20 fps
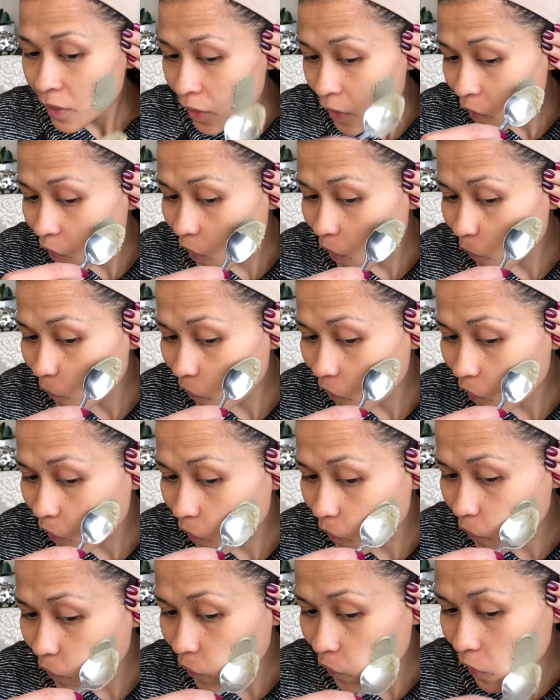It comes
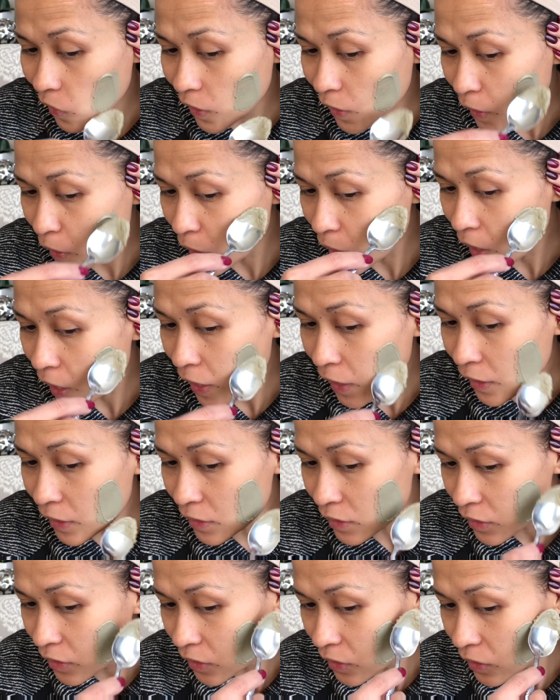on a really
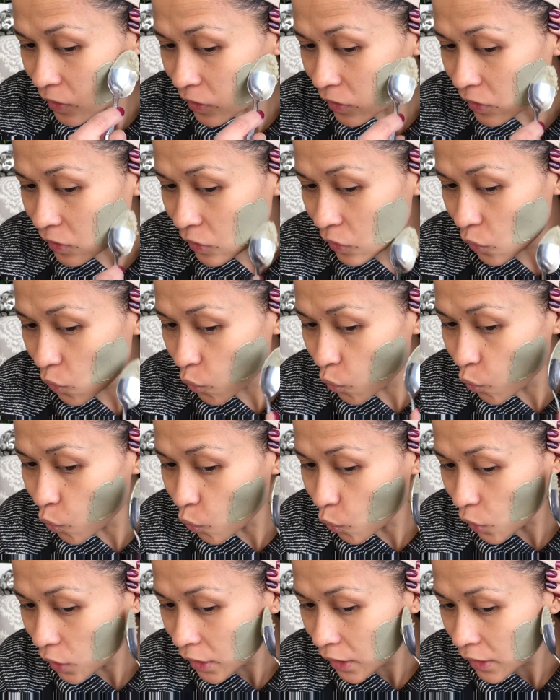nice
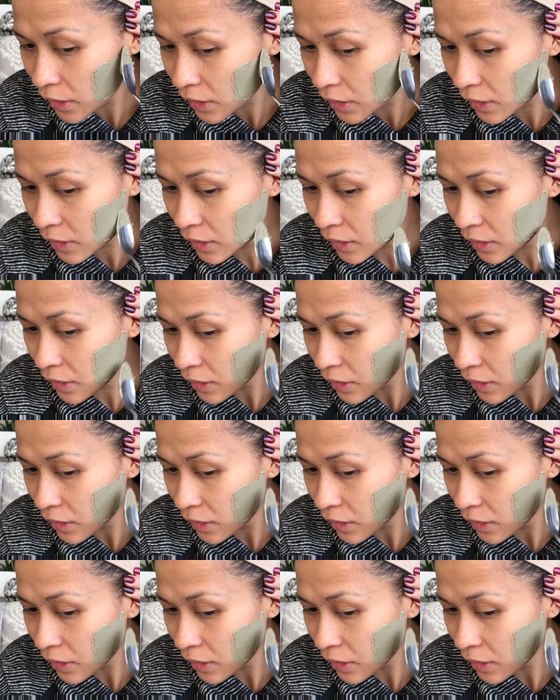cooling.